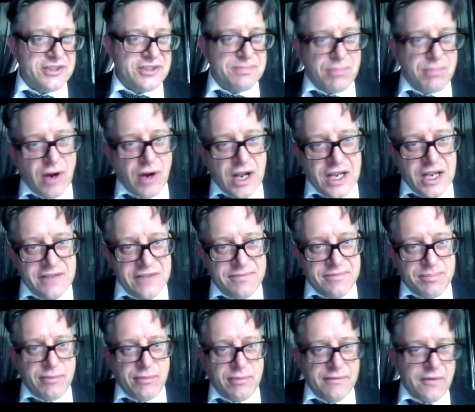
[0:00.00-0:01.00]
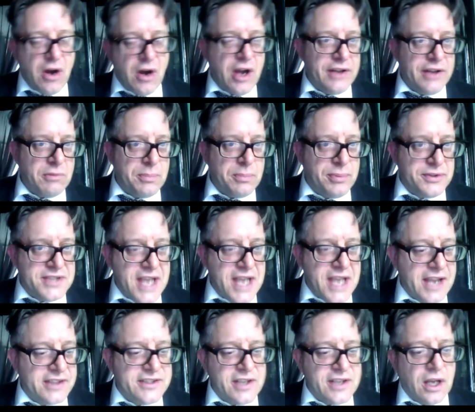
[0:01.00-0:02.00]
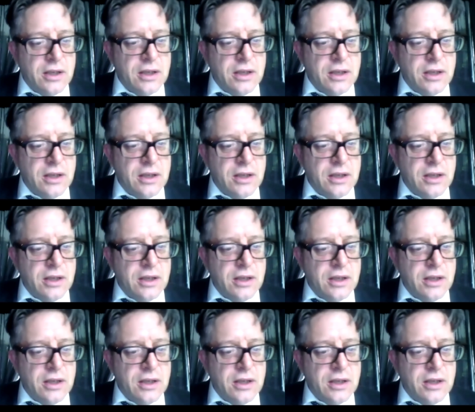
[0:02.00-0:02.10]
brave, provider and protector